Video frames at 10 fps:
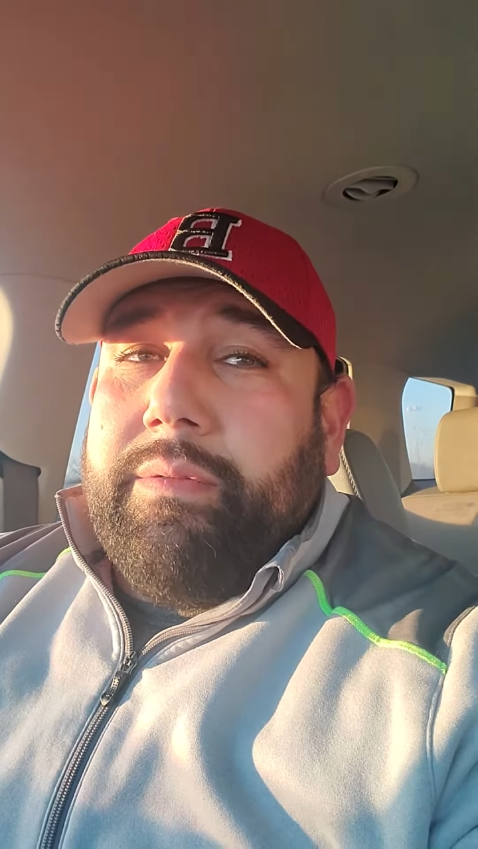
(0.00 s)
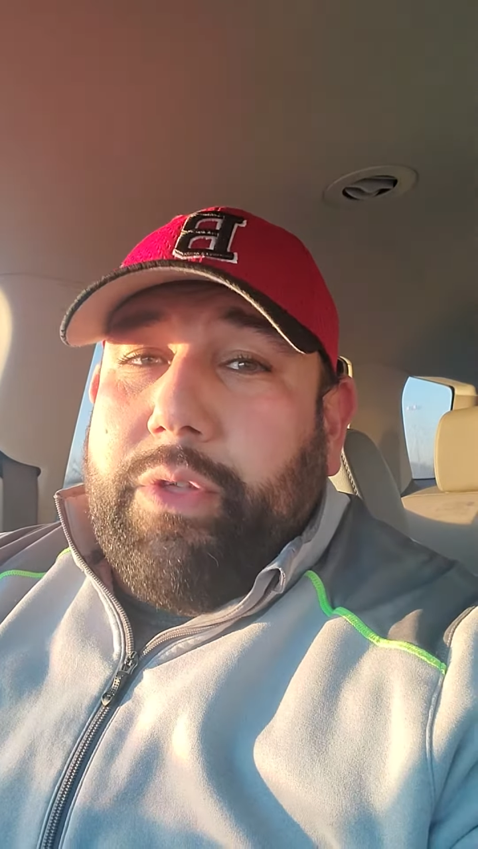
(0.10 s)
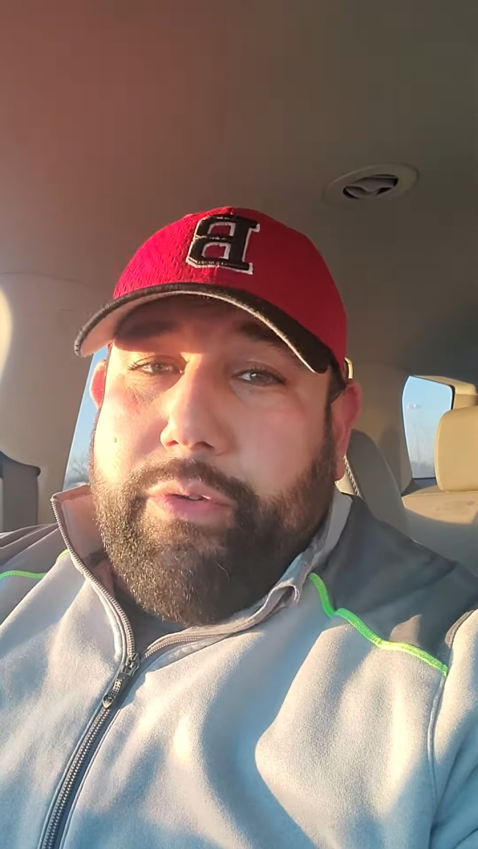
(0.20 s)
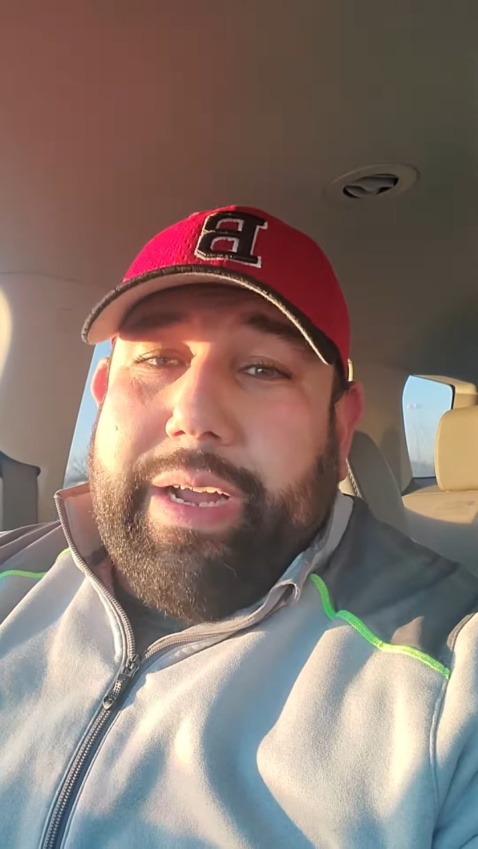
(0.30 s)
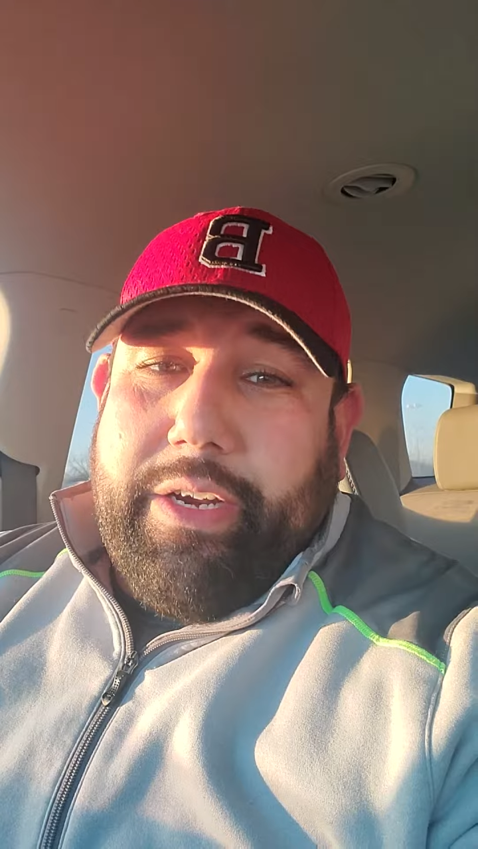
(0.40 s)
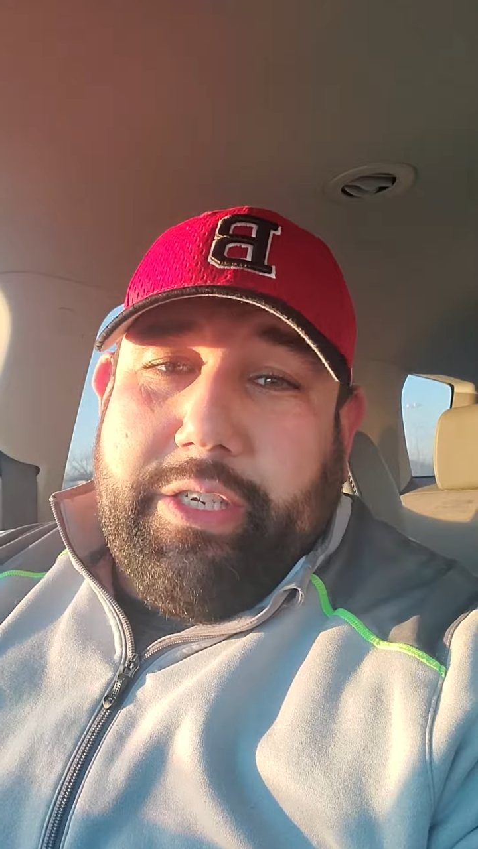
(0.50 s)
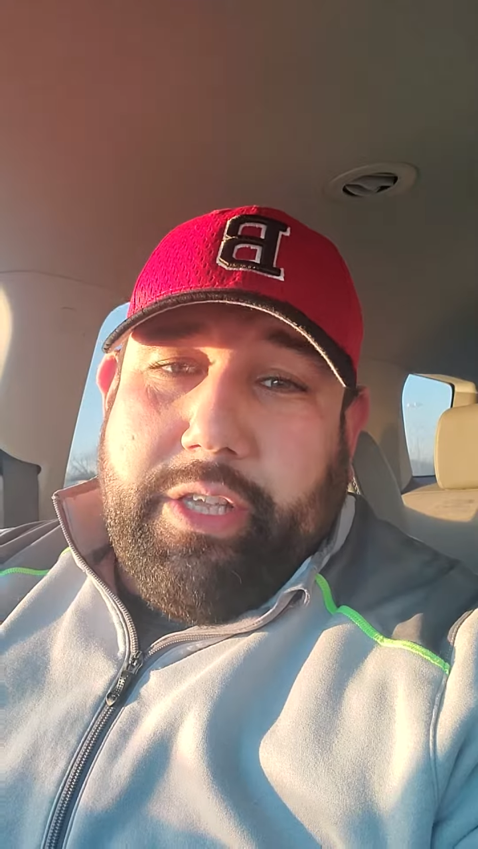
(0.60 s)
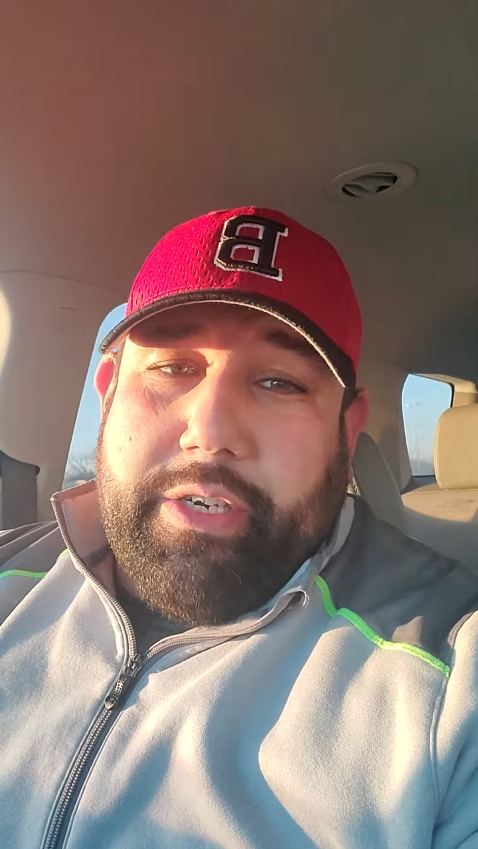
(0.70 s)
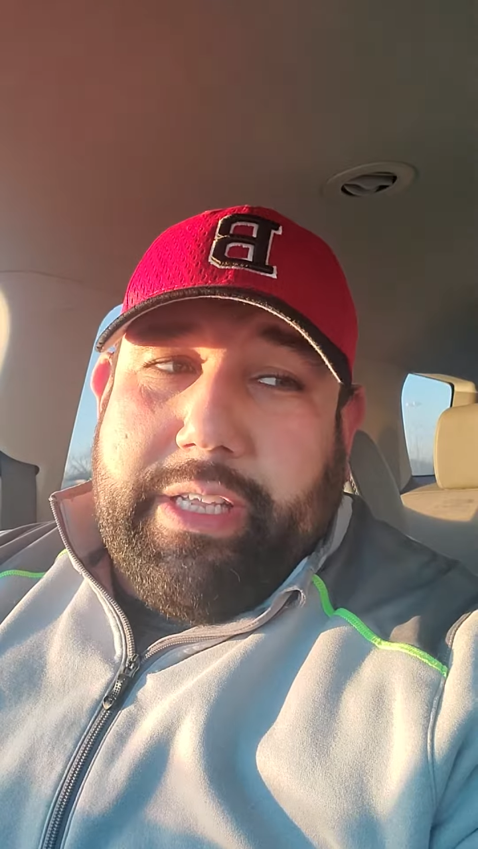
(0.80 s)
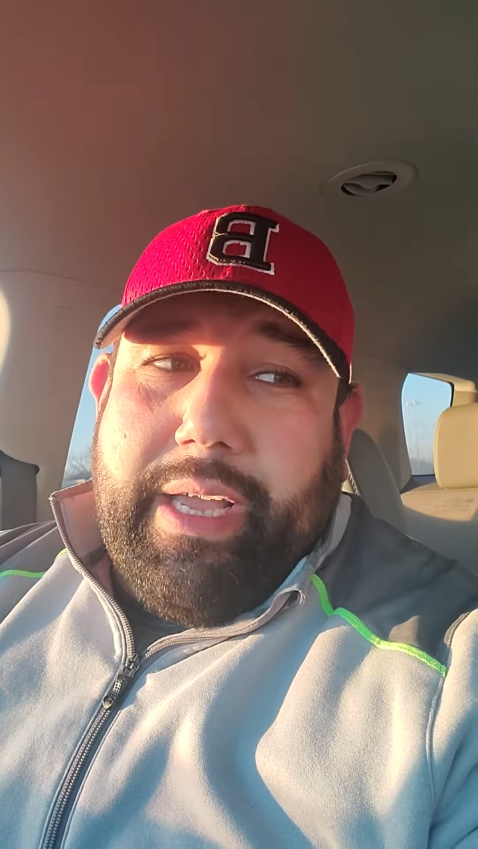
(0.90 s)
For the record, it's
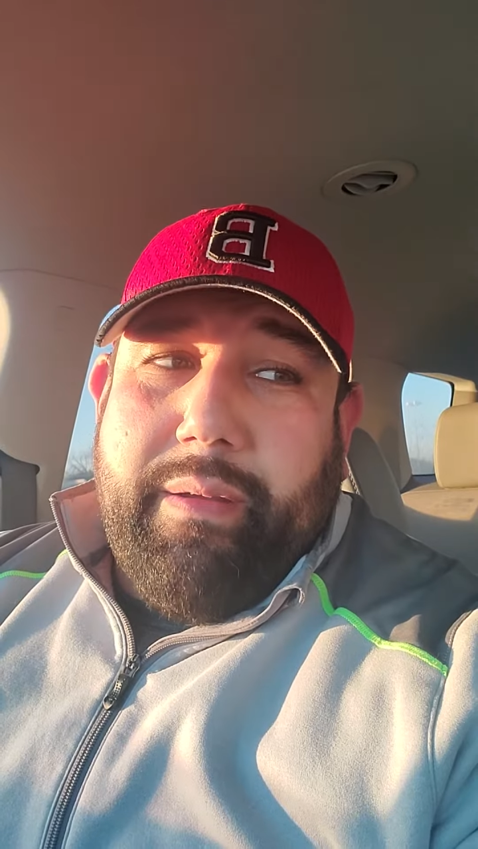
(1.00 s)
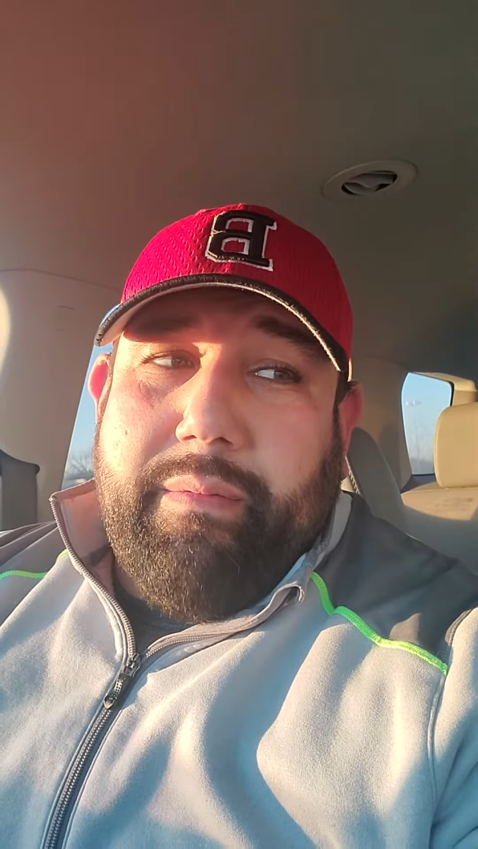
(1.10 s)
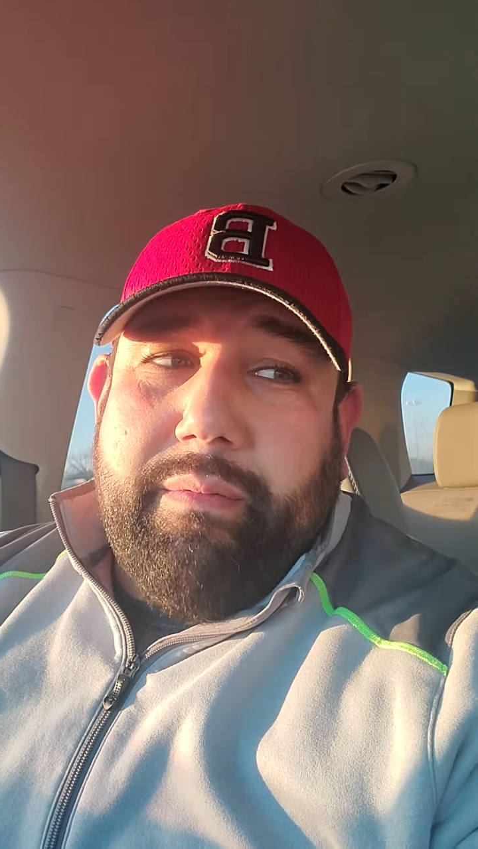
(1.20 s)
Thursday.